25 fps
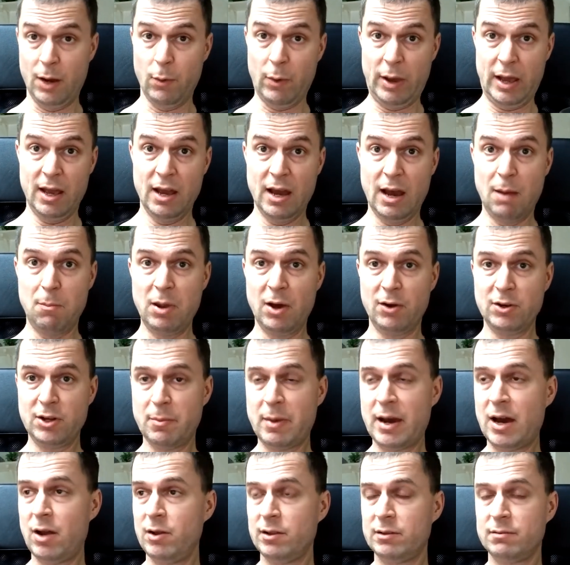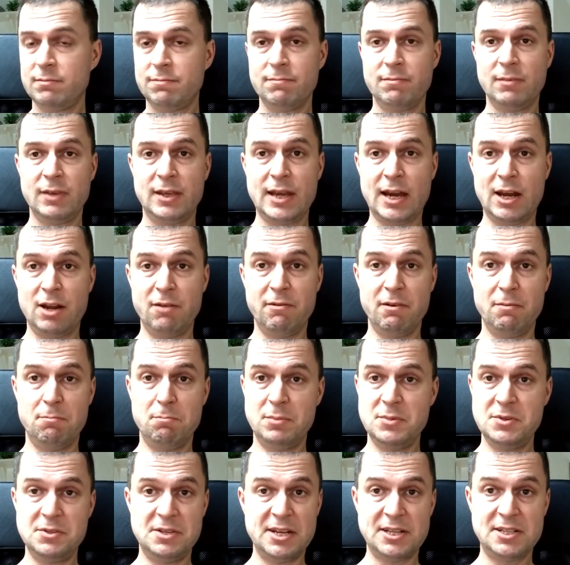Anyway, I blogged about it. Kind
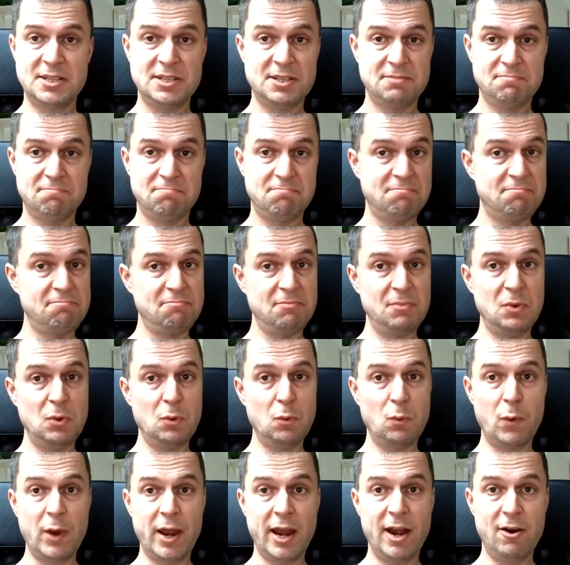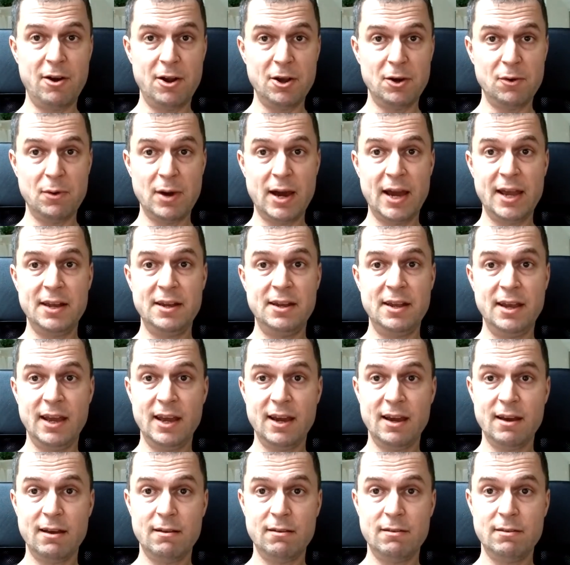of a just weirdo
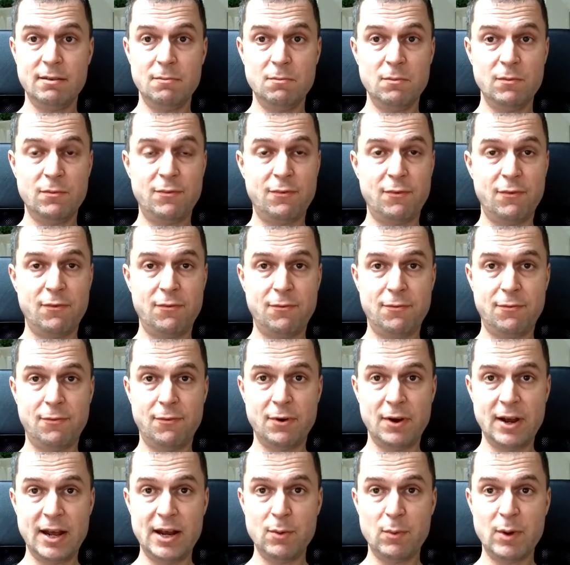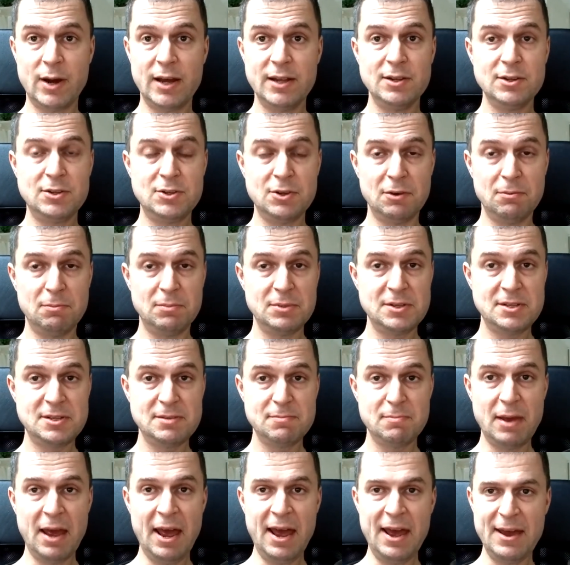idea for anyone to
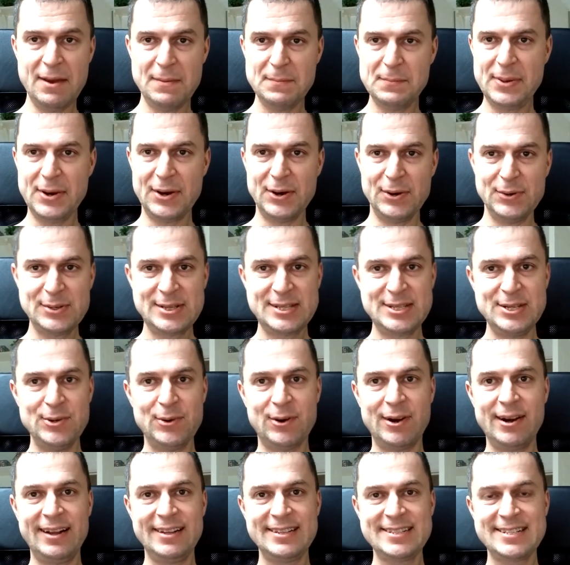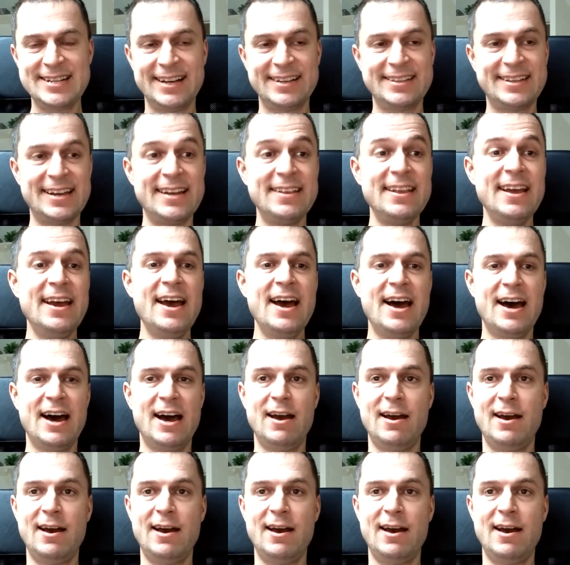post URLs like that.